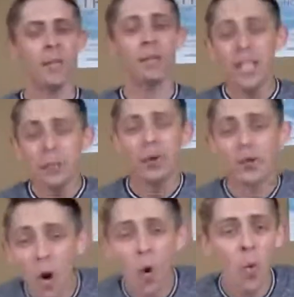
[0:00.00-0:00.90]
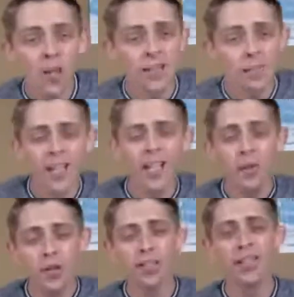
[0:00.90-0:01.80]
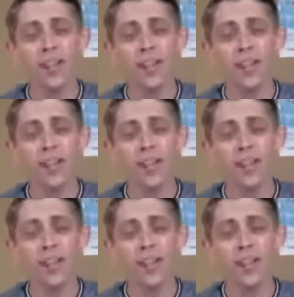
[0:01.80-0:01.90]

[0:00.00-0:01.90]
People don't want to be in communities